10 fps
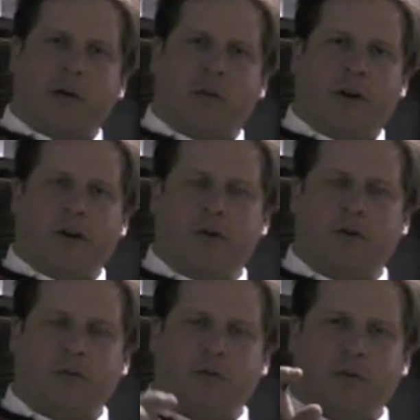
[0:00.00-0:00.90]
where you
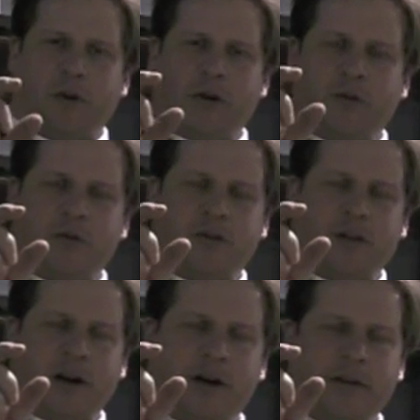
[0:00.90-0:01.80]

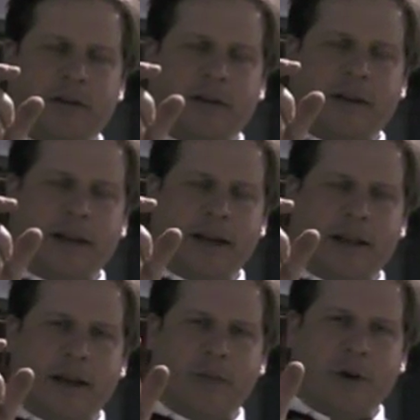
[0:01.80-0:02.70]
start thinking
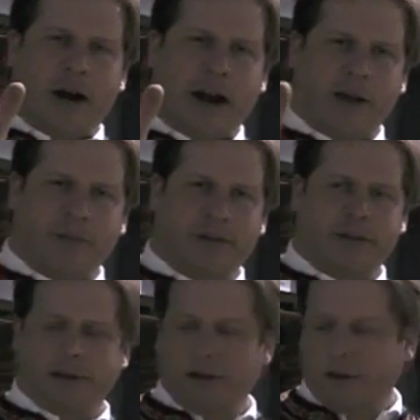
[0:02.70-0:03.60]
that perhaps
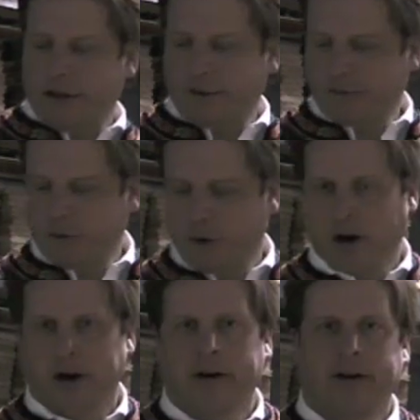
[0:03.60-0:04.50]
that
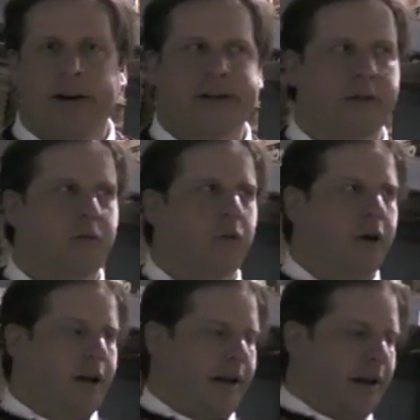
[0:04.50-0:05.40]
floor isn't
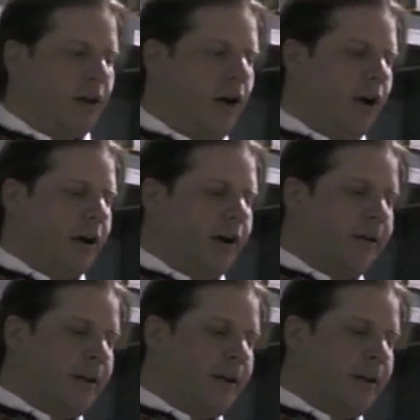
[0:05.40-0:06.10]
wood any longer.